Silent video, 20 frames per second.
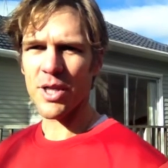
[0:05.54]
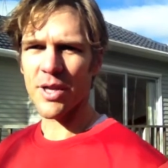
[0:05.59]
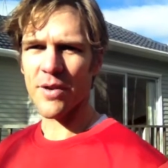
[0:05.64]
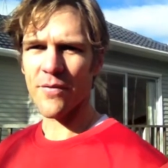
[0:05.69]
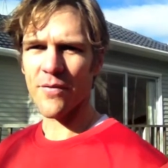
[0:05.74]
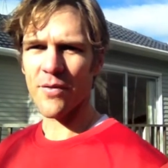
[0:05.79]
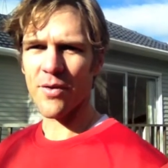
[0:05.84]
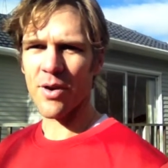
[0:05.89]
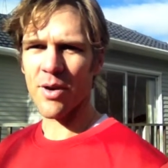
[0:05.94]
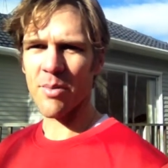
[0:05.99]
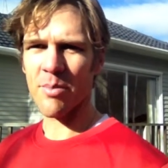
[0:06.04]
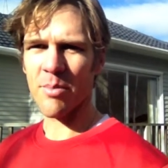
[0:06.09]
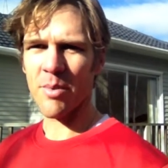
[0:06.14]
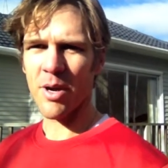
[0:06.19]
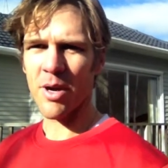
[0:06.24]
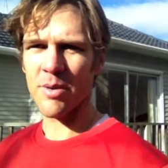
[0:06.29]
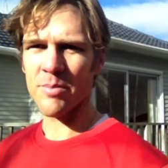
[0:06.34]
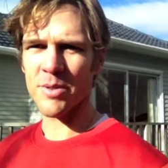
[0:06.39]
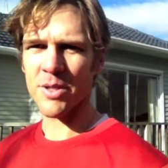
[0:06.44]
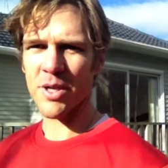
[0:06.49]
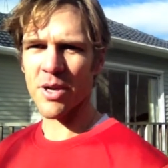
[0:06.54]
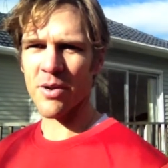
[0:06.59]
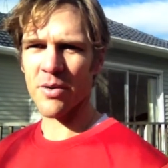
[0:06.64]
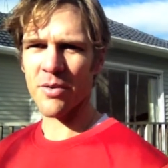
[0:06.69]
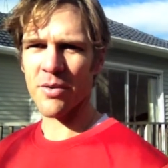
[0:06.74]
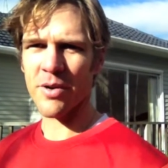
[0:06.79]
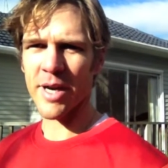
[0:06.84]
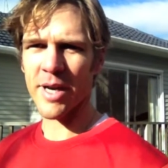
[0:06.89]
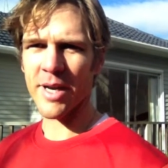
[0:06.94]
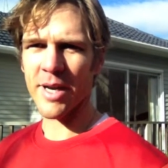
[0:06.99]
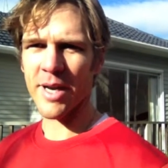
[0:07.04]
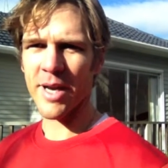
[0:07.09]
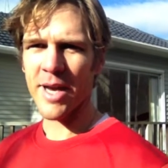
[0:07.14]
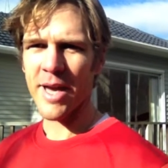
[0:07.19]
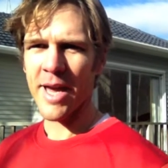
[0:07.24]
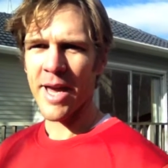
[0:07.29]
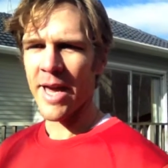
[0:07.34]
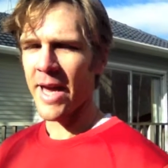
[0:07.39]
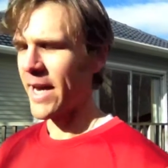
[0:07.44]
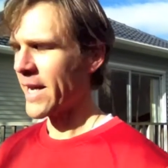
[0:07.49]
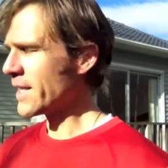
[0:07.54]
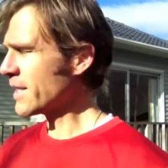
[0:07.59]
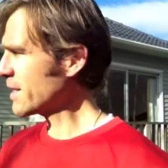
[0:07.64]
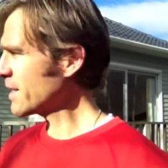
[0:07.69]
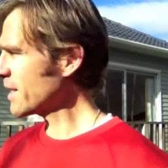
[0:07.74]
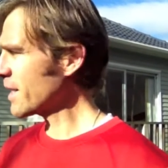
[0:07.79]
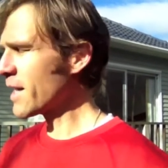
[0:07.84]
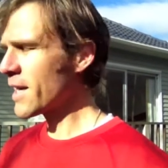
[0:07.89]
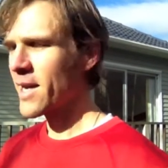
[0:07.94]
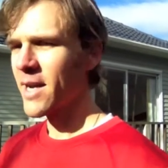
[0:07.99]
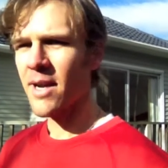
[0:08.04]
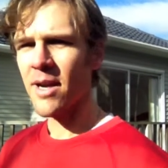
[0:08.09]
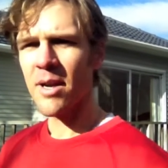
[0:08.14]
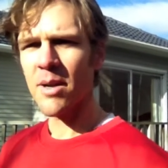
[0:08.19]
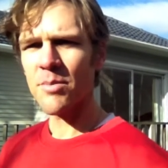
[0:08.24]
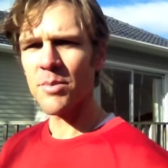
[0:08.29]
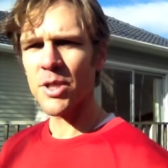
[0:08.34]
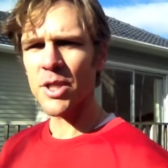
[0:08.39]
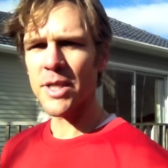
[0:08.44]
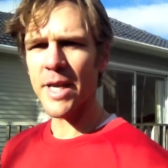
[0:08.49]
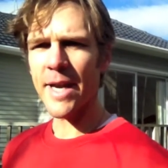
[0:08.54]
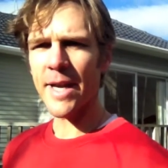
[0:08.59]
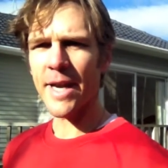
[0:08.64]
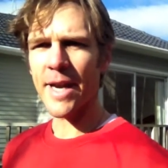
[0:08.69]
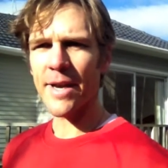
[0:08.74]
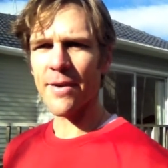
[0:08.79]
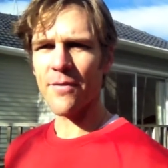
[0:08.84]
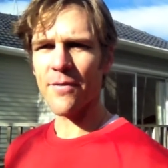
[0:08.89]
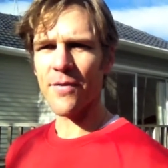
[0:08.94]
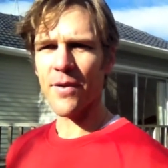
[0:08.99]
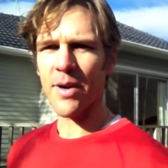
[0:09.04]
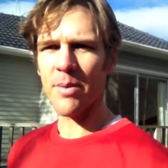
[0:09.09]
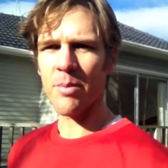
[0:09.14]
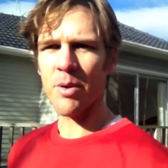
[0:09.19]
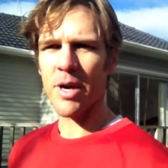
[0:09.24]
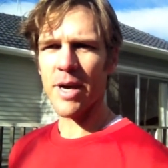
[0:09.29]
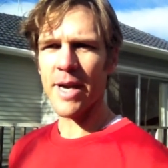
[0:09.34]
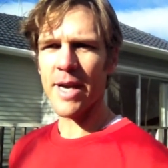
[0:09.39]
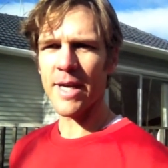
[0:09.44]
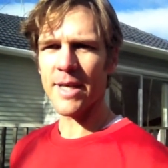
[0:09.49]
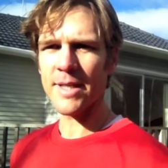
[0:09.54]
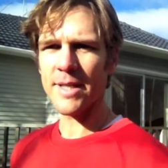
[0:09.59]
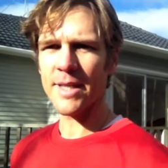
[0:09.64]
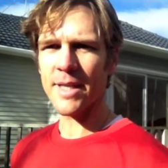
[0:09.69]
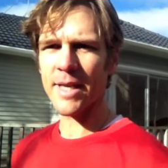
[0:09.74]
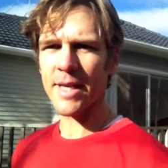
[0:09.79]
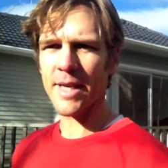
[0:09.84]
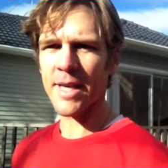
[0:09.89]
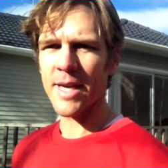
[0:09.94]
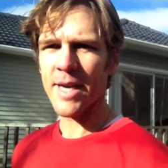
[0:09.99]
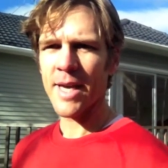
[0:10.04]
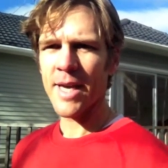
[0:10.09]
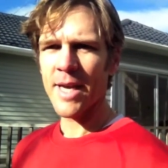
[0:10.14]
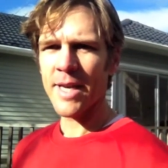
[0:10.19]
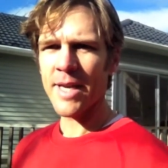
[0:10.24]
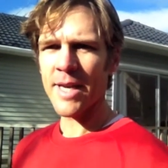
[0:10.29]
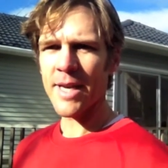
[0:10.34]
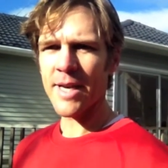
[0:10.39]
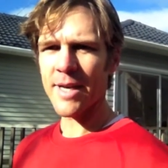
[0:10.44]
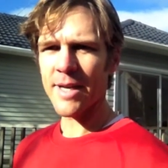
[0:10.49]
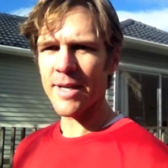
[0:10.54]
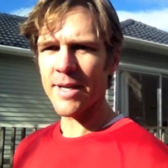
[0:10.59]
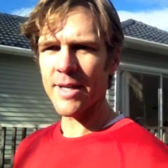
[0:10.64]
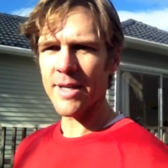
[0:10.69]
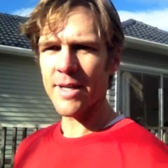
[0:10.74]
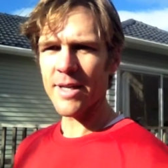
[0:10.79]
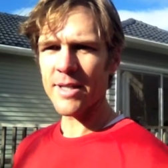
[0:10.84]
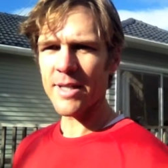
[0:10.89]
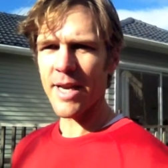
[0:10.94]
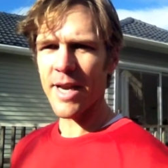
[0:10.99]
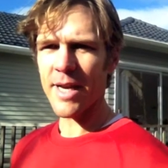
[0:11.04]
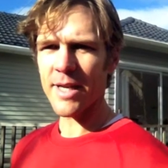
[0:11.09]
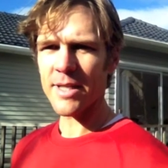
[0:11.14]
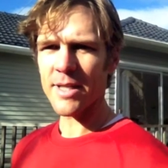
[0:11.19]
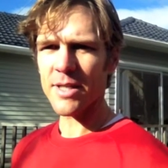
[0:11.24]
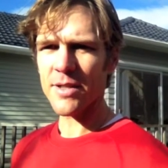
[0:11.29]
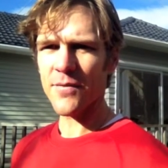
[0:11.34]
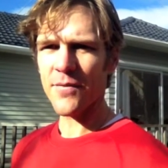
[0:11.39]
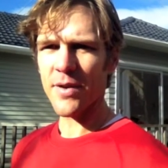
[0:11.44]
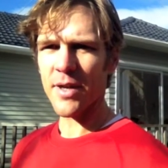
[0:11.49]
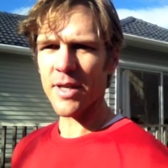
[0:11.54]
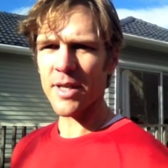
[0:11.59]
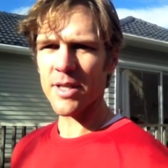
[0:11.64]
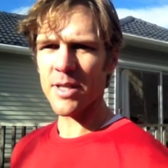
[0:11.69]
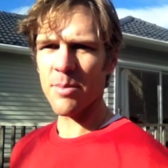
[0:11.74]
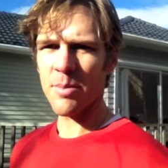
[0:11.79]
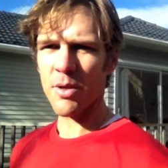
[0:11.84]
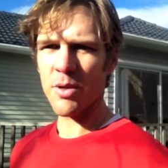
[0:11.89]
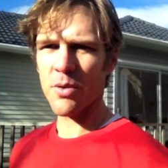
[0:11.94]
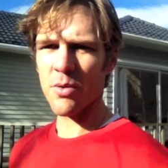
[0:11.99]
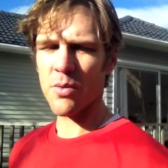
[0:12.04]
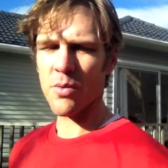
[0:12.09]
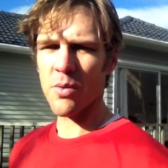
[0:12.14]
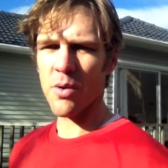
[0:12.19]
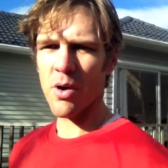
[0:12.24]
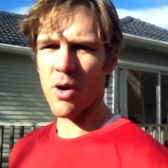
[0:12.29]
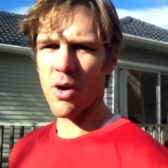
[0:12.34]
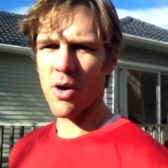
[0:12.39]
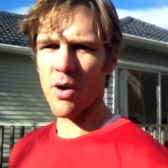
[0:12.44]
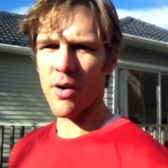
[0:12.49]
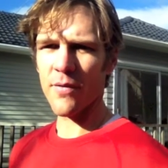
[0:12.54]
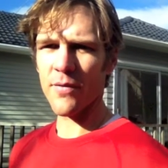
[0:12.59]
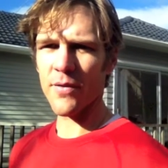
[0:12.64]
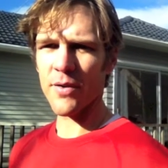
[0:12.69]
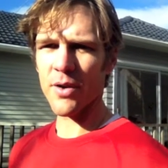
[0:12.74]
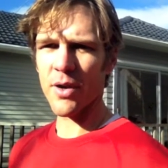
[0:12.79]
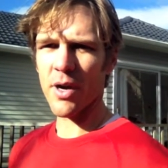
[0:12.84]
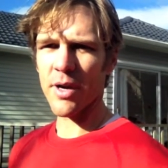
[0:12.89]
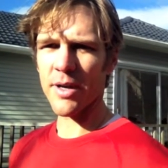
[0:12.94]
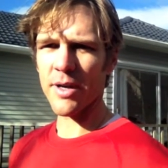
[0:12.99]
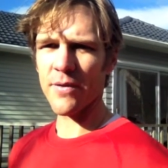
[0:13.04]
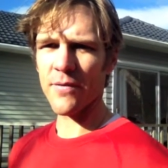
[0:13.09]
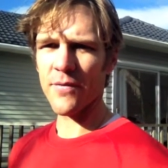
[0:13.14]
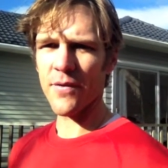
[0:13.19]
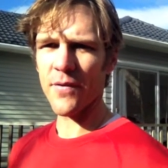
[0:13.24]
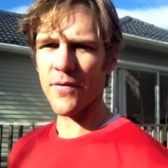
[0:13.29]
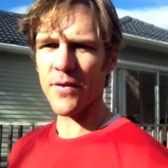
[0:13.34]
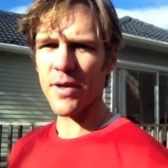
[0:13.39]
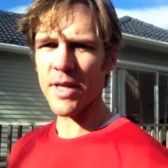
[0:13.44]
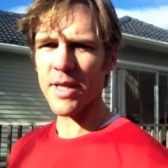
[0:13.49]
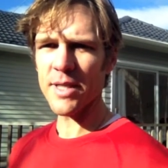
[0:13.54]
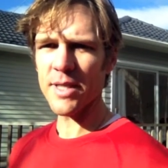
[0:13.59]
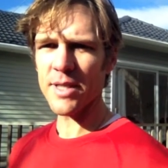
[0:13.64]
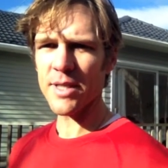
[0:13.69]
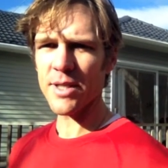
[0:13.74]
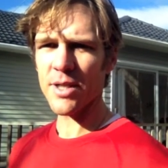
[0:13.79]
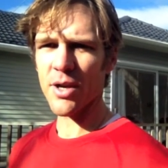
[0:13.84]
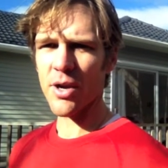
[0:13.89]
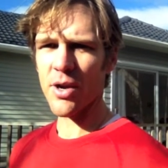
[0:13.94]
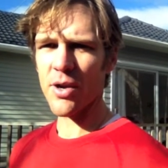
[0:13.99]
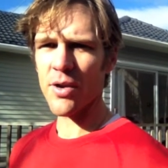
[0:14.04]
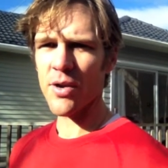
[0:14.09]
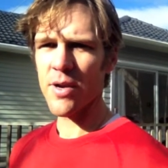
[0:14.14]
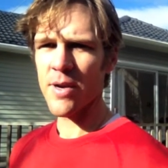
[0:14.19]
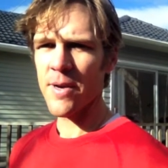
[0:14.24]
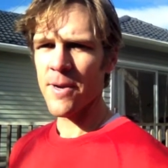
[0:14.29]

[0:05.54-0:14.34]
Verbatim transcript: here from Homestyle Green and uh, I'm just standing out in front of my house here. Now this house is fairly typical of the 1950s so